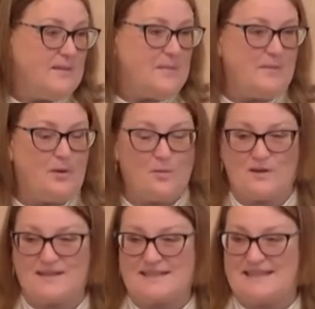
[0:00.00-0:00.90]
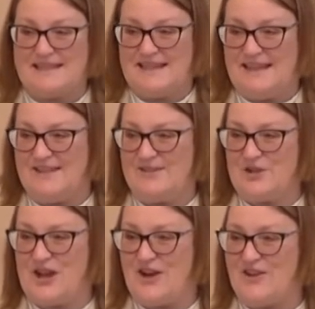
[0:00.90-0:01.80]
People weren't sitting in
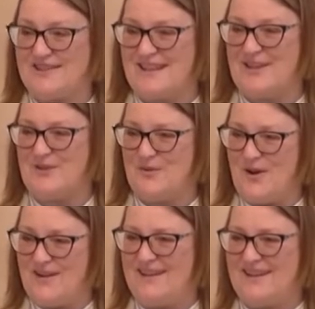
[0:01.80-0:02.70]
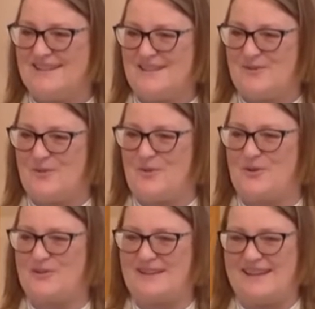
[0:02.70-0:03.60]
chairs like you are, nice and
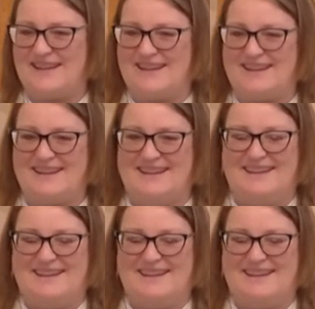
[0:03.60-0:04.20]
orderly, and